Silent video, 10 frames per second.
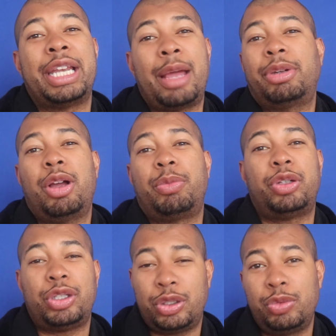and I'm coming
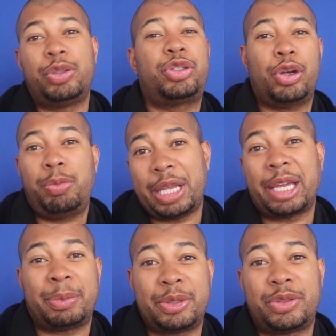to you with your
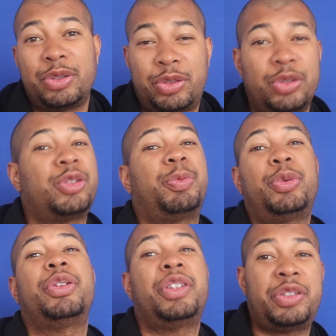black business to
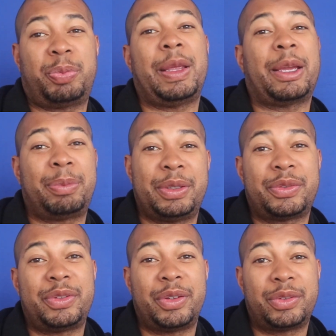support this black
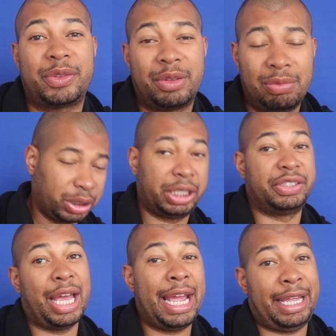business.
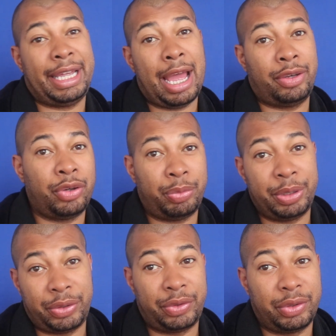Because I ain't got no
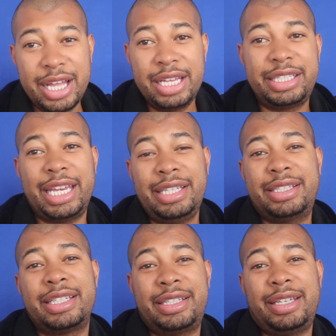business.
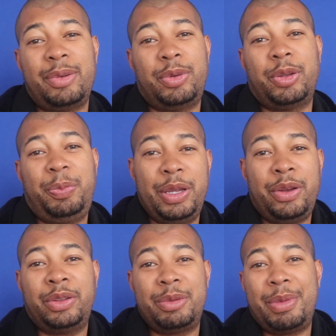Destiny said, well,
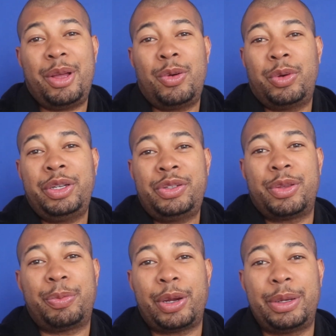apparently Mel was
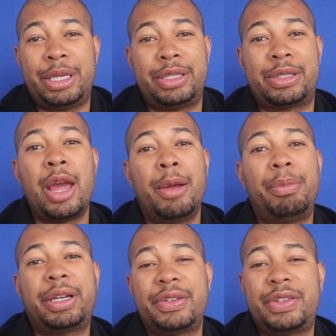the brains,
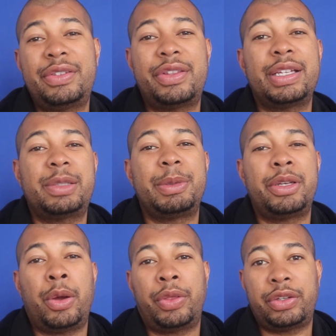because this lets me
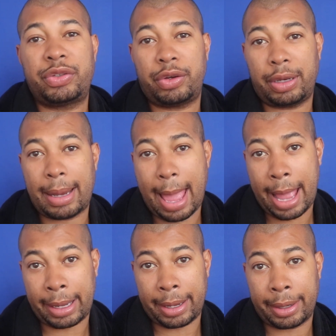know that you're
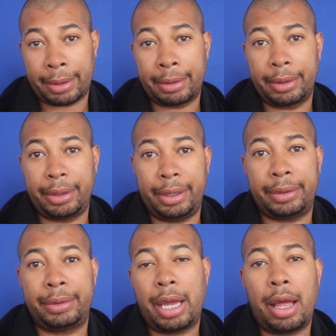lacking
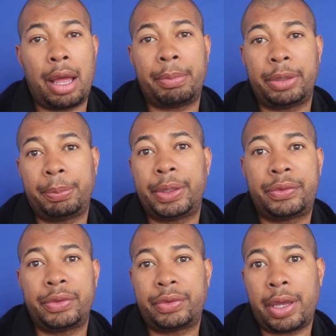in common
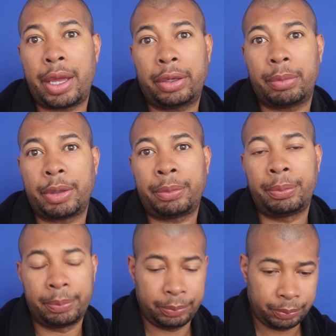business
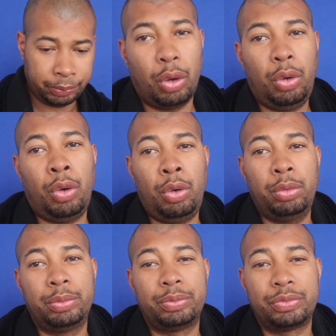acumen. Oh-hoo!